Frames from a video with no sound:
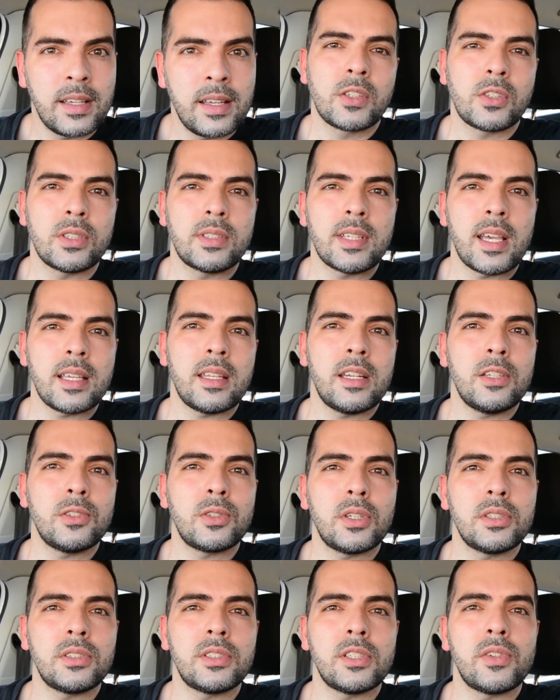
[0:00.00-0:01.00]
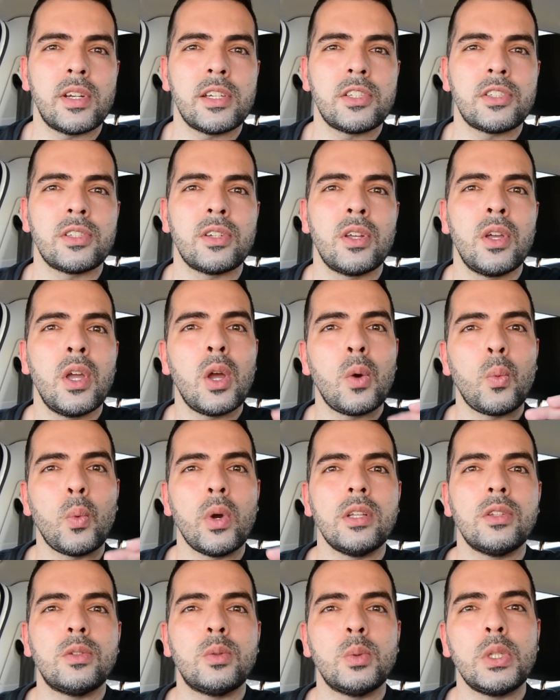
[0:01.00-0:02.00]
So take that into consideration
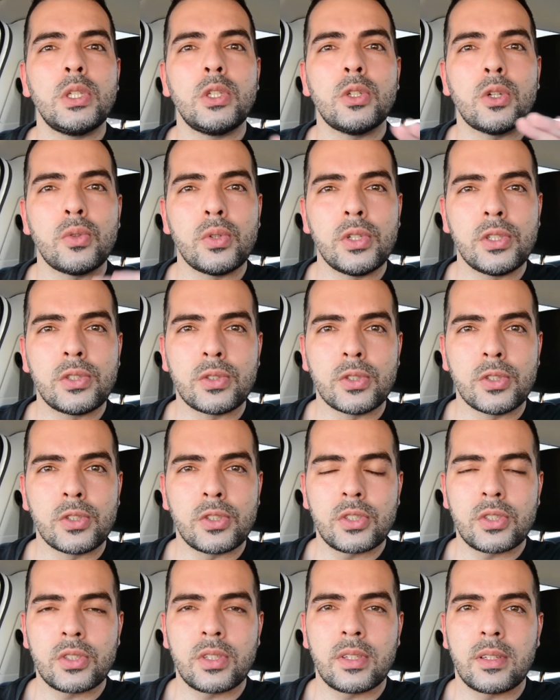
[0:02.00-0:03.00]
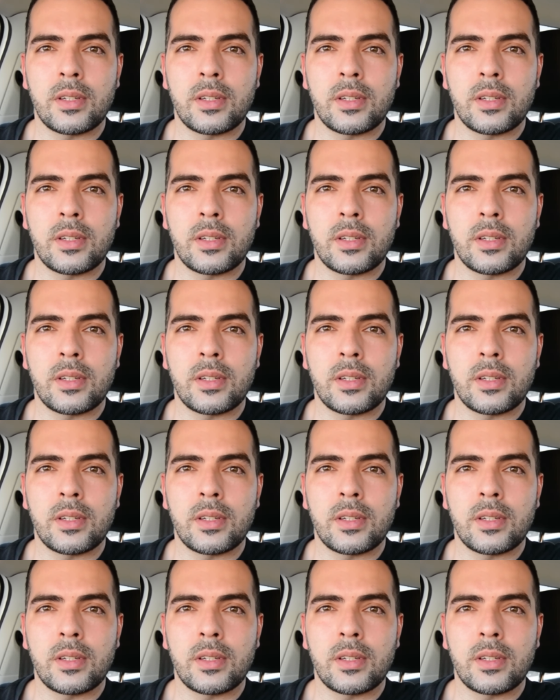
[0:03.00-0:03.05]
when doing your research.